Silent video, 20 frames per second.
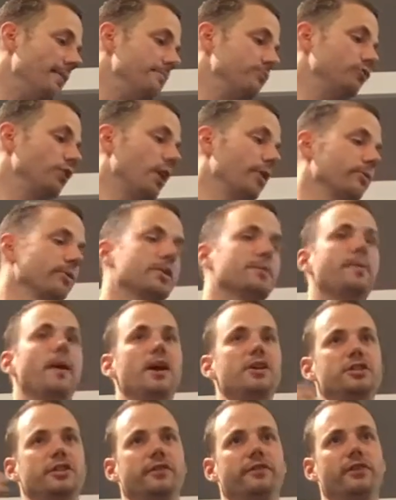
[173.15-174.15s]
drug
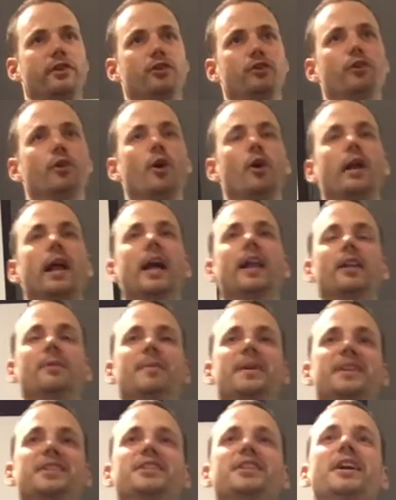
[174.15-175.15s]
responsive control
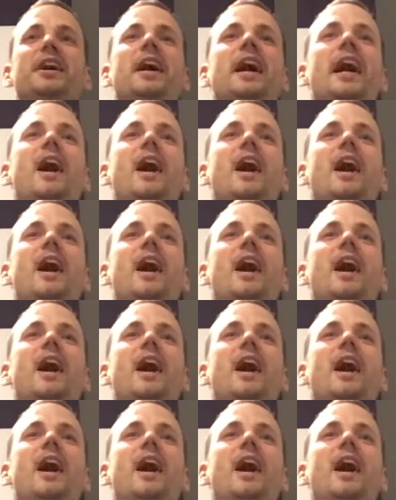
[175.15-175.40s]
elements,